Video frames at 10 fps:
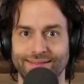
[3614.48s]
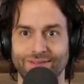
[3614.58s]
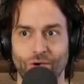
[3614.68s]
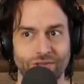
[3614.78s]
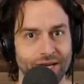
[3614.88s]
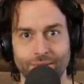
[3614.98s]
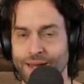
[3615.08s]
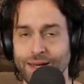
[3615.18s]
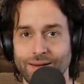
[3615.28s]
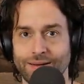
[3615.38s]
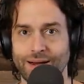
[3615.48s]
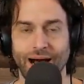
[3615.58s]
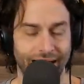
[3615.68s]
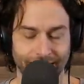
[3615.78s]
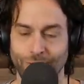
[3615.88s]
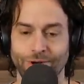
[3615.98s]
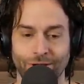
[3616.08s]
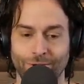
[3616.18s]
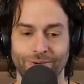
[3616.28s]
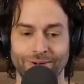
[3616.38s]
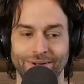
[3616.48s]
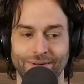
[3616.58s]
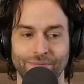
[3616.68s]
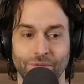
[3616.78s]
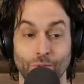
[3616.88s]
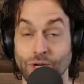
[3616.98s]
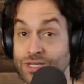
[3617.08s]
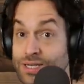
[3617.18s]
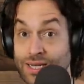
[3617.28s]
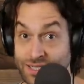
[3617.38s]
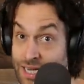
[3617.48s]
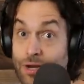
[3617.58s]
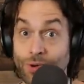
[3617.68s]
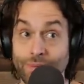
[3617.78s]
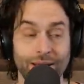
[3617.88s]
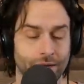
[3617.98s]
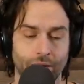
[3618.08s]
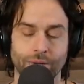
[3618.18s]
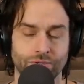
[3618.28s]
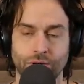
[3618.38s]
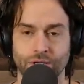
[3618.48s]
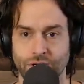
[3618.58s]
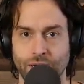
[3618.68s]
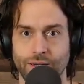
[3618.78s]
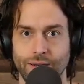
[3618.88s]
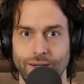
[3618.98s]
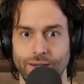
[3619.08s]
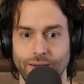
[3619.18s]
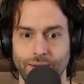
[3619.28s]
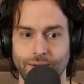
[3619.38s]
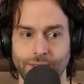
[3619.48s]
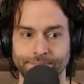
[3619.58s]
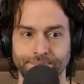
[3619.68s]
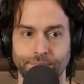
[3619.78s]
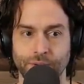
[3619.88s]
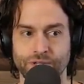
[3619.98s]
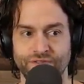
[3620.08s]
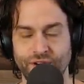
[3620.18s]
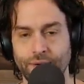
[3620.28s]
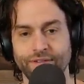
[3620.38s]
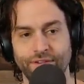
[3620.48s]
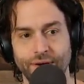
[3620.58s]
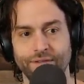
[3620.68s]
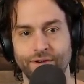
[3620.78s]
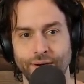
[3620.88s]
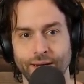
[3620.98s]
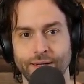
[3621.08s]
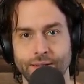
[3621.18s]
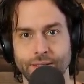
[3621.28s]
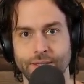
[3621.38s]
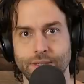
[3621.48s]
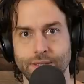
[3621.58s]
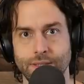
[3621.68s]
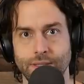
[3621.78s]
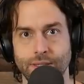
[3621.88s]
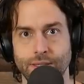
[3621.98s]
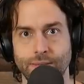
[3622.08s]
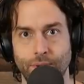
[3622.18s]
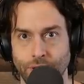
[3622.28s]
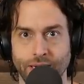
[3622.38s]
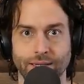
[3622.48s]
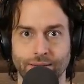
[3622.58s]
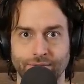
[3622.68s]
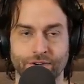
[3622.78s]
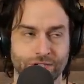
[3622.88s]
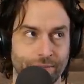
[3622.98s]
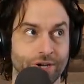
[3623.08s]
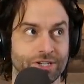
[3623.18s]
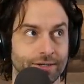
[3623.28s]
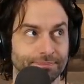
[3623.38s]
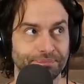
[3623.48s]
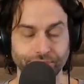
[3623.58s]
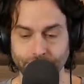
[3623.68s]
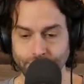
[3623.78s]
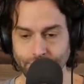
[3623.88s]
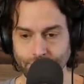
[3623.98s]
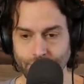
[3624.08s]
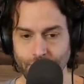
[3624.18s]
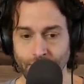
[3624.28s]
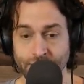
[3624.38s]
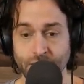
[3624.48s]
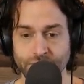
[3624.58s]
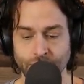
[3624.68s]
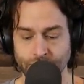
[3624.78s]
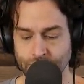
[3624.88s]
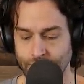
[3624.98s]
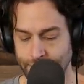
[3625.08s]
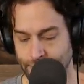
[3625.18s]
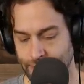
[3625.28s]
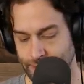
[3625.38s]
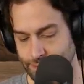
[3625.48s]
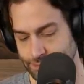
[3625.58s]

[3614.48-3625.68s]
What did he mean? I don't know. What does he know what he meant? No, he was drunk as shit. But it was very, very, very poignant for some reason. Because I was like, what do I breathe?